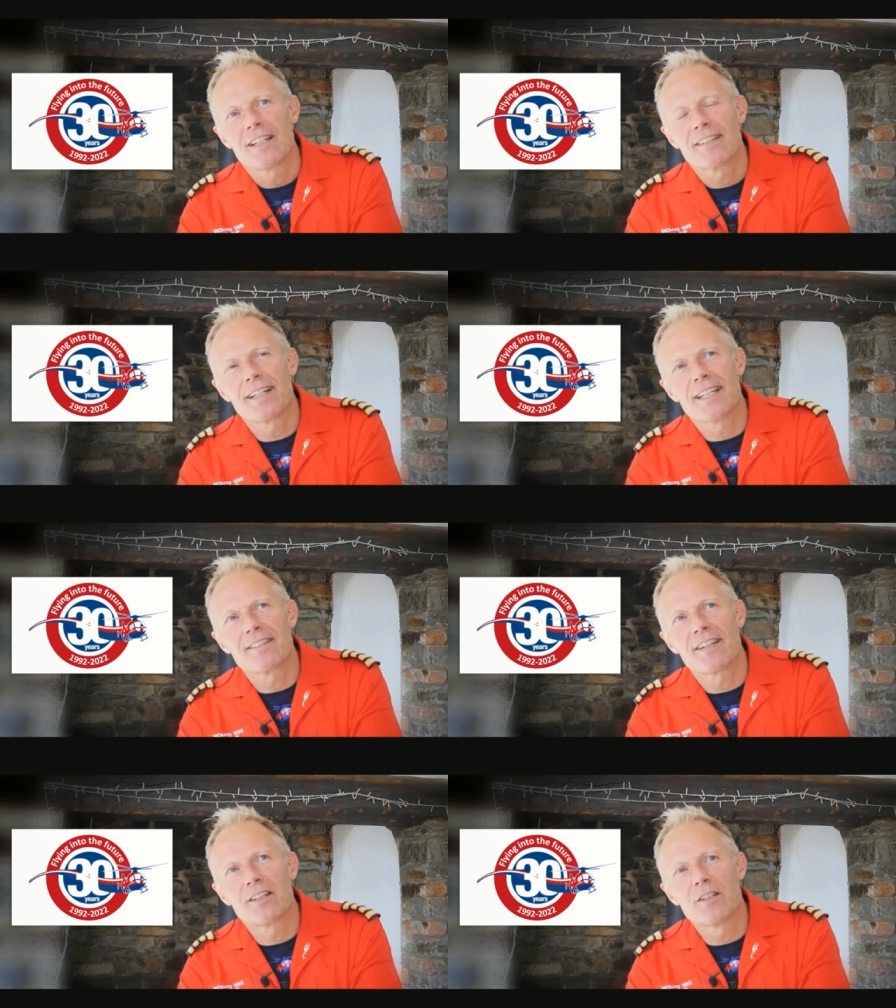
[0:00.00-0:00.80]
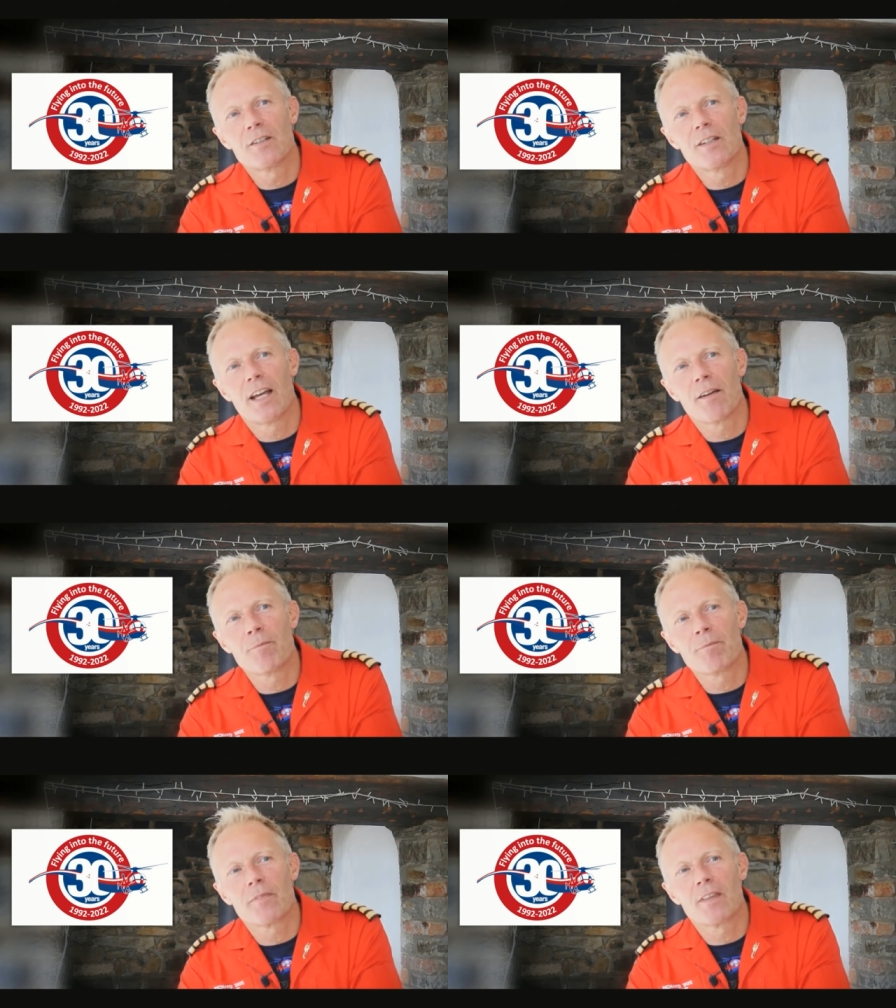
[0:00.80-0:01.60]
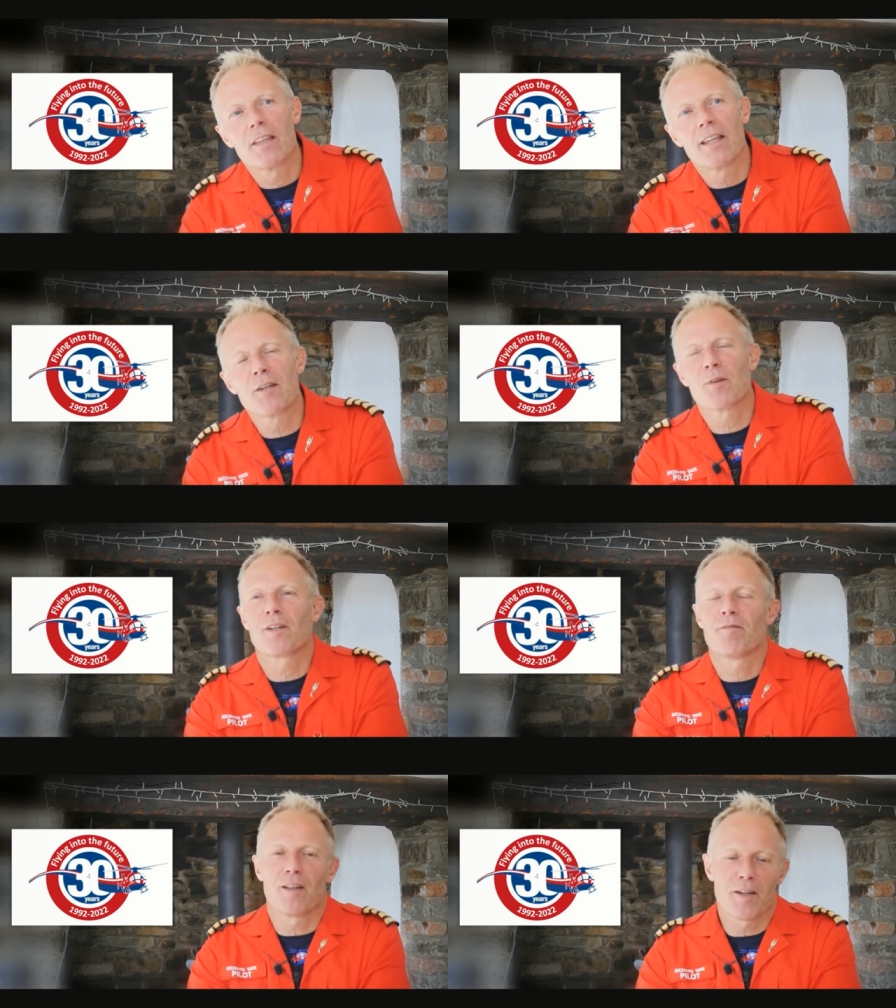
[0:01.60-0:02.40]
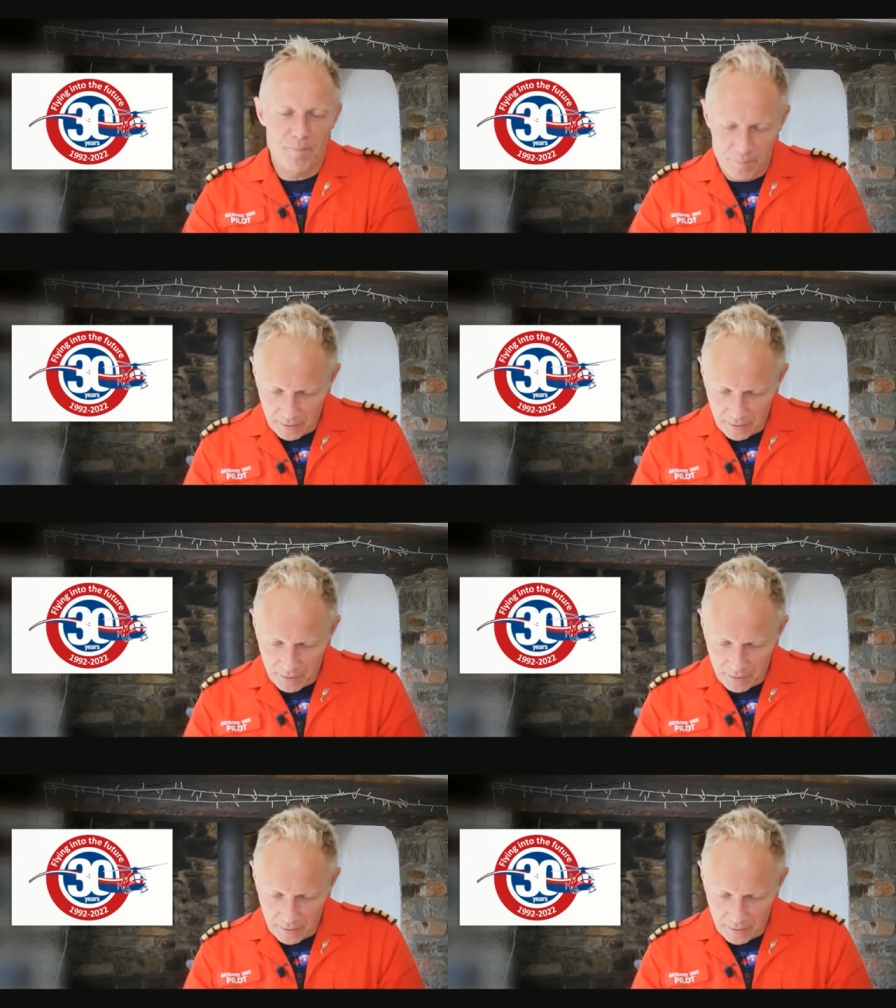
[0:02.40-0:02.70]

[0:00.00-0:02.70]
Sell it. So um, anyone can fly.